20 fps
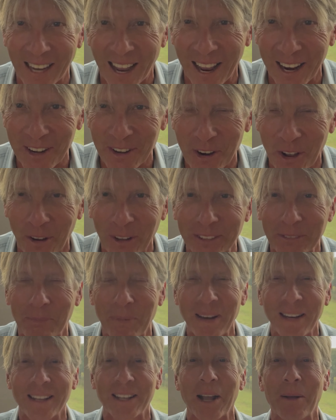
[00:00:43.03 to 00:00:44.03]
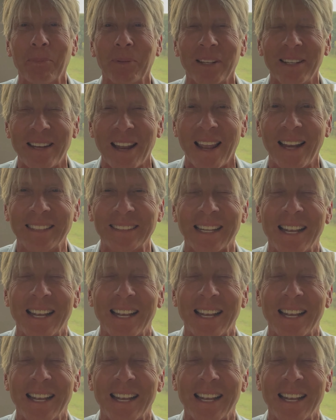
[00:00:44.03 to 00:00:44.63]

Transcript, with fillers: I know it's been a couple of days.